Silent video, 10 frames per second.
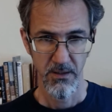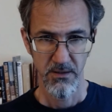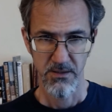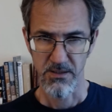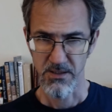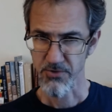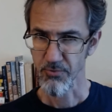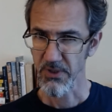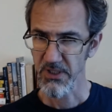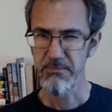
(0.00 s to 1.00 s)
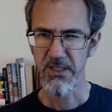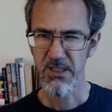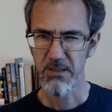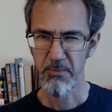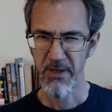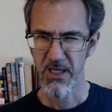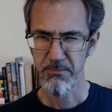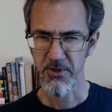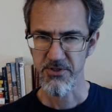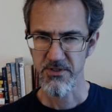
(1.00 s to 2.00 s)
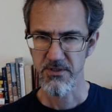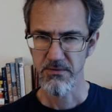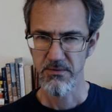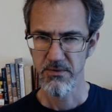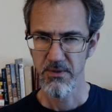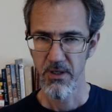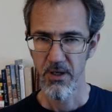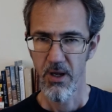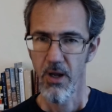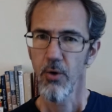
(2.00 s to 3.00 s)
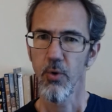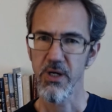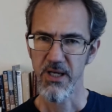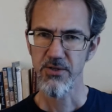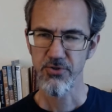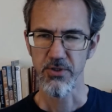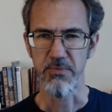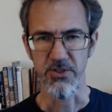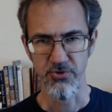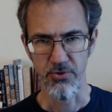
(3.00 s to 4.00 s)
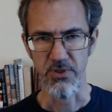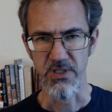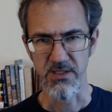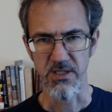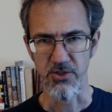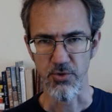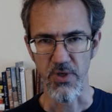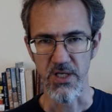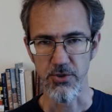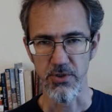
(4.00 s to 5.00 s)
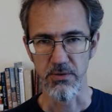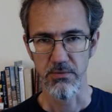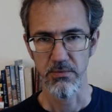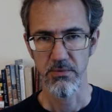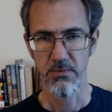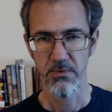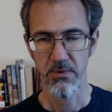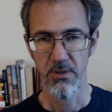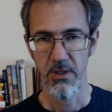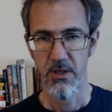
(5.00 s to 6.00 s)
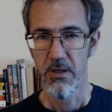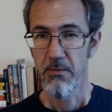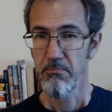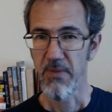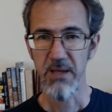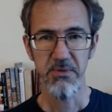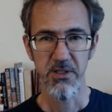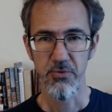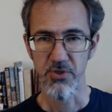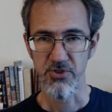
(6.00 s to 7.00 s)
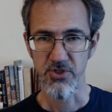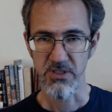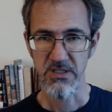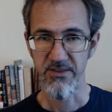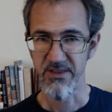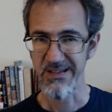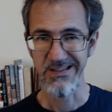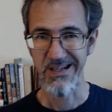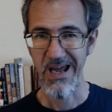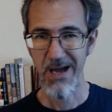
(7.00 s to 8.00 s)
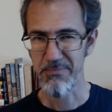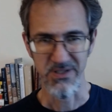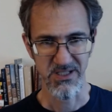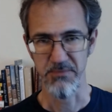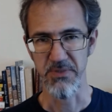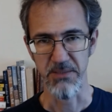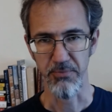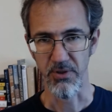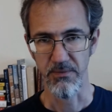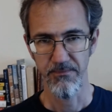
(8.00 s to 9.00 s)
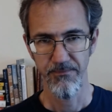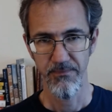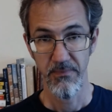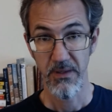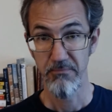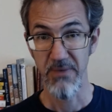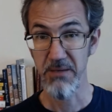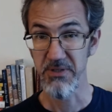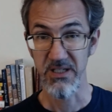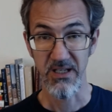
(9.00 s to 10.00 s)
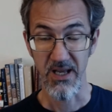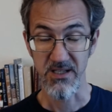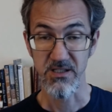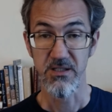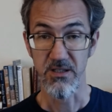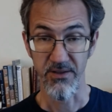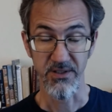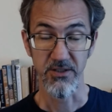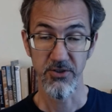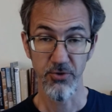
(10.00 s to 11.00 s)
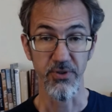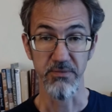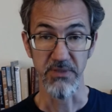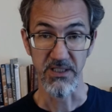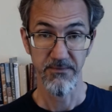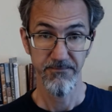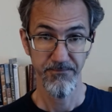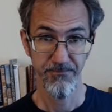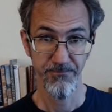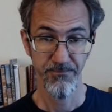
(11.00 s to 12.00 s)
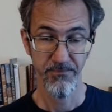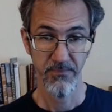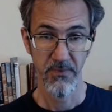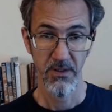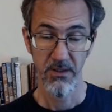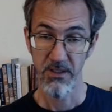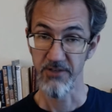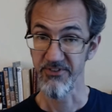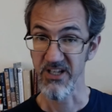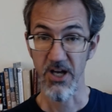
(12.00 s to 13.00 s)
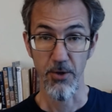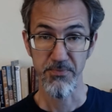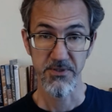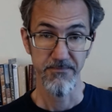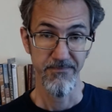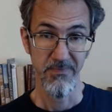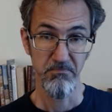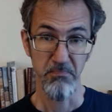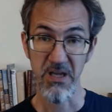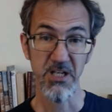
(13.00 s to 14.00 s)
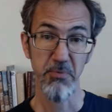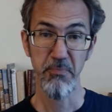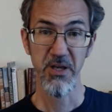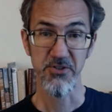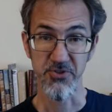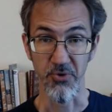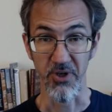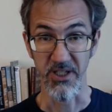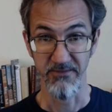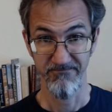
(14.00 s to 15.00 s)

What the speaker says: Does this really mean I'm a bad person? What else could be true in this situation? Maybe it was just a thing that happens to people. Maybe it has nothing to do with me. If it helps, make up a better story.